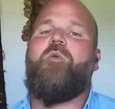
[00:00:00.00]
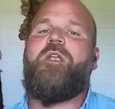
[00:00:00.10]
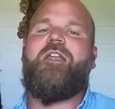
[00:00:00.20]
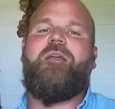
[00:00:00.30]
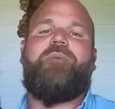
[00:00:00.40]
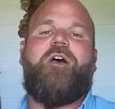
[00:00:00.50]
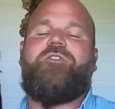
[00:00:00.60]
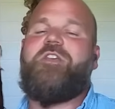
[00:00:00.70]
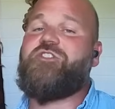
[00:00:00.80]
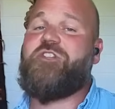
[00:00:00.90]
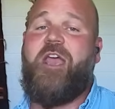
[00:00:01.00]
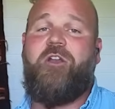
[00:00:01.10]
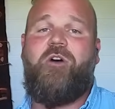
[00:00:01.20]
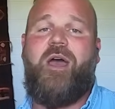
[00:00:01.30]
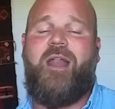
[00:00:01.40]
We need to build this
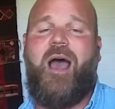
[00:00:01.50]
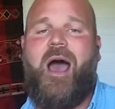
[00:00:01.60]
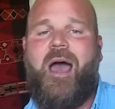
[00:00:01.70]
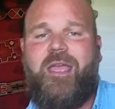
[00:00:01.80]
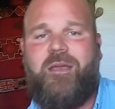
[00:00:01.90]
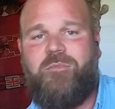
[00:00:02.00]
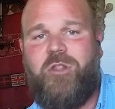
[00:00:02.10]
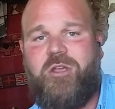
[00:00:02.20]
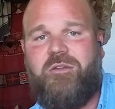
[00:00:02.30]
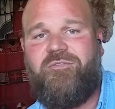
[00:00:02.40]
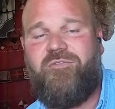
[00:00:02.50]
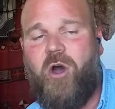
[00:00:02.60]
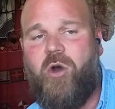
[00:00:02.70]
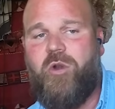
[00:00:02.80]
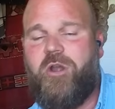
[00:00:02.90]
channel, and I am looking
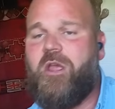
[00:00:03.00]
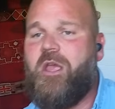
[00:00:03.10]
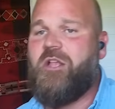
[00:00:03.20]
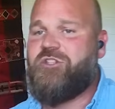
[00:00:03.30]
forward